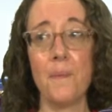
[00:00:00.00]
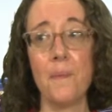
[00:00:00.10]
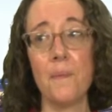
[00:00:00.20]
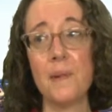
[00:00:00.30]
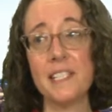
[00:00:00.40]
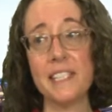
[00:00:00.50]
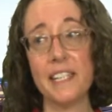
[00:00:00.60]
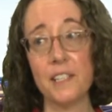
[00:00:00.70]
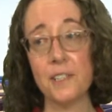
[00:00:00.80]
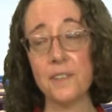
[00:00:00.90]
we see a
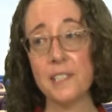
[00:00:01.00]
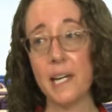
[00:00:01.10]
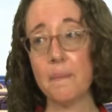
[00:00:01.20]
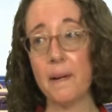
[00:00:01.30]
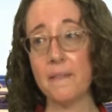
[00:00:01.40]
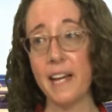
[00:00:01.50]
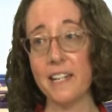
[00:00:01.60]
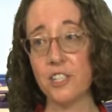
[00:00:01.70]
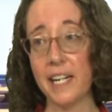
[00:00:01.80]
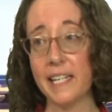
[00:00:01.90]
close-up of that
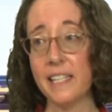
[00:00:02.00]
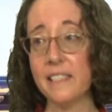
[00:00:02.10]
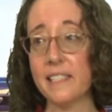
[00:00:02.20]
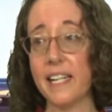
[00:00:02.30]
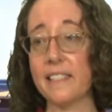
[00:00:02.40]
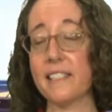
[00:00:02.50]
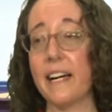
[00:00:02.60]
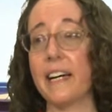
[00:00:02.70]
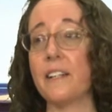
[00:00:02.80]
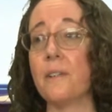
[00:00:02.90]
Chinese
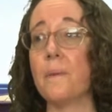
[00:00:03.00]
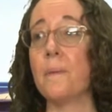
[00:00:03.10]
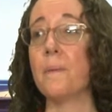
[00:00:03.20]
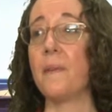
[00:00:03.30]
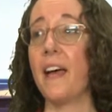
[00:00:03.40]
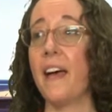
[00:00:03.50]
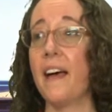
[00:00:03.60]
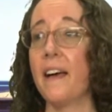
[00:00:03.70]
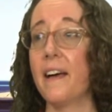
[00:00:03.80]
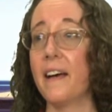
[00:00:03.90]
textile.
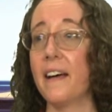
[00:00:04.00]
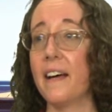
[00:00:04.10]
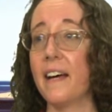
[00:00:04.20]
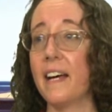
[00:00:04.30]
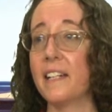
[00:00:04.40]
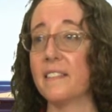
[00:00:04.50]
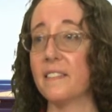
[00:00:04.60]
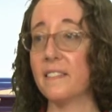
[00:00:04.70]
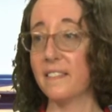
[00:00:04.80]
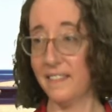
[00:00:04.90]
And
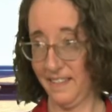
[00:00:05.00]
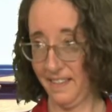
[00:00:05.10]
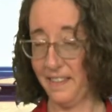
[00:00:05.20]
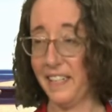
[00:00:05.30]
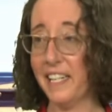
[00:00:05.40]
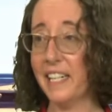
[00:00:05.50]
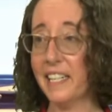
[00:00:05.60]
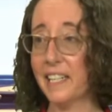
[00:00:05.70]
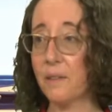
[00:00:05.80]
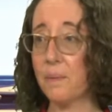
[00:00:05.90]

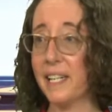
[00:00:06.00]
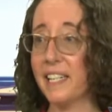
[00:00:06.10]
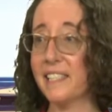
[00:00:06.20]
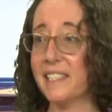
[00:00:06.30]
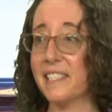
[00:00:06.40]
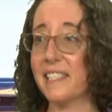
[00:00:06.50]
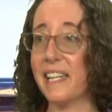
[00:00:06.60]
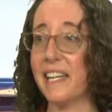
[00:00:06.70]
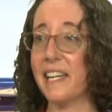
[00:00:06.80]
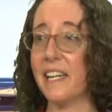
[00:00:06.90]
here we can
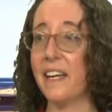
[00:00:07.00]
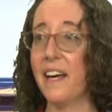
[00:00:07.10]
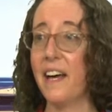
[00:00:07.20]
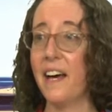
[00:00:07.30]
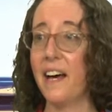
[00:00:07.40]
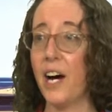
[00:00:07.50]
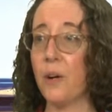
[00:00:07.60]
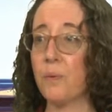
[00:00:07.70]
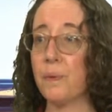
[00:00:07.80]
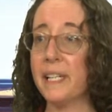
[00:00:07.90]
see a
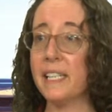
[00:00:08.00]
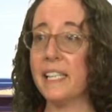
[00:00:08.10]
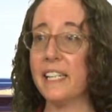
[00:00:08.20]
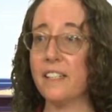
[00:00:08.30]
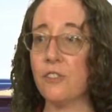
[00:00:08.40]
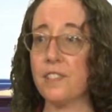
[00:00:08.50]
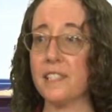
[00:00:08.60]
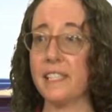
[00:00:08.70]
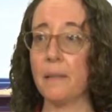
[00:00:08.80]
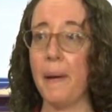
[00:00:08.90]
really
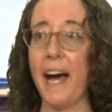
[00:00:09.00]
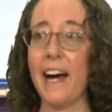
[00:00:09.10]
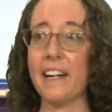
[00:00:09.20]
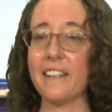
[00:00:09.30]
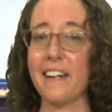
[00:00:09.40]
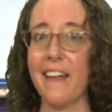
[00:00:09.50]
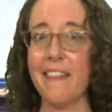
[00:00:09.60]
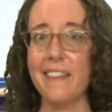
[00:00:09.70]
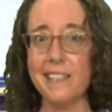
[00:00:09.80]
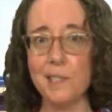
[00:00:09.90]
interesting pattern. And
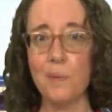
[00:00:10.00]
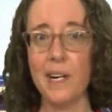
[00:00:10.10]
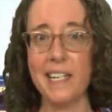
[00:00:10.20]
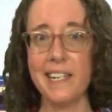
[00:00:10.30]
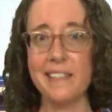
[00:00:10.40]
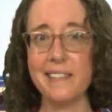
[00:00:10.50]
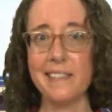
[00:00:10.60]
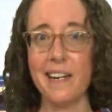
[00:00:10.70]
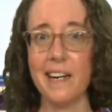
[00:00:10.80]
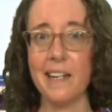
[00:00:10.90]
this one is
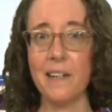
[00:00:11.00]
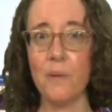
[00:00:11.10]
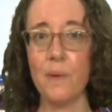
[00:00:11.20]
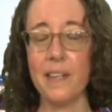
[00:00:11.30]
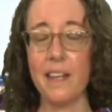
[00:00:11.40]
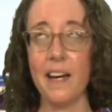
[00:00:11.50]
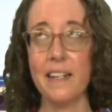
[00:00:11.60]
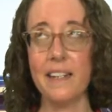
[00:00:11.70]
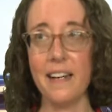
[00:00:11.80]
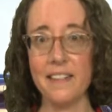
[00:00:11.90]
done with
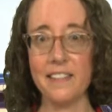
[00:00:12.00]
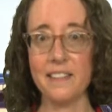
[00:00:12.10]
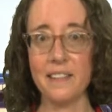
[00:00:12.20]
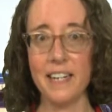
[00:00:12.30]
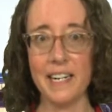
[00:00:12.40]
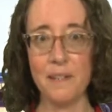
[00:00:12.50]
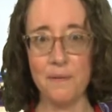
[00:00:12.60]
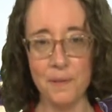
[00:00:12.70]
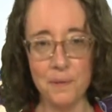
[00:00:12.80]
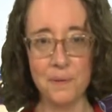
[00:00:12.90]
another kind of
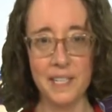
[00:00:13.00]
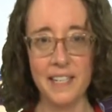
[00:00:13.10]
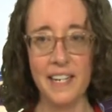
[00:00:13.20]
food.